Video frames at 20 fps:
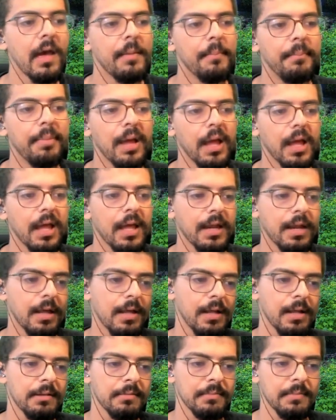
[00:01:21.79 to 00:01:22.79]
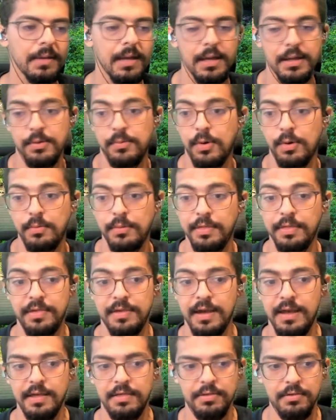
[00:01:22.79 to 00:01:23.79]
But I had to work with these
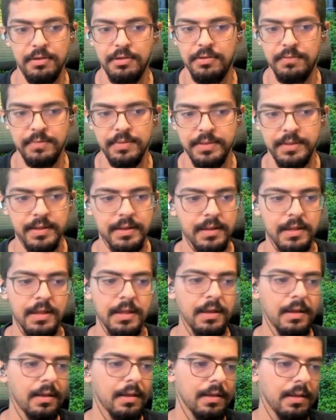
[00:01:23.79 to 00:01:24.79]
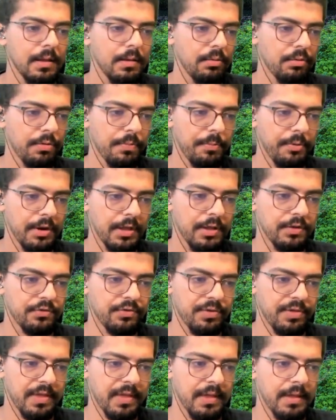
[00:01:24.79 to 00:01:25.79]
guys because of a thing. It was pretty
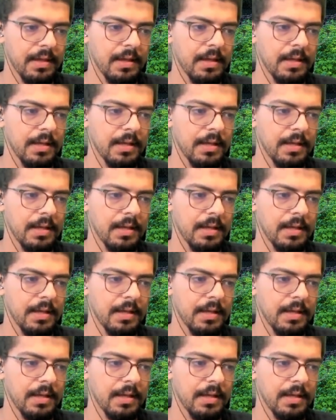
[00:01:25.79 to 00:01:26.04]
interesting.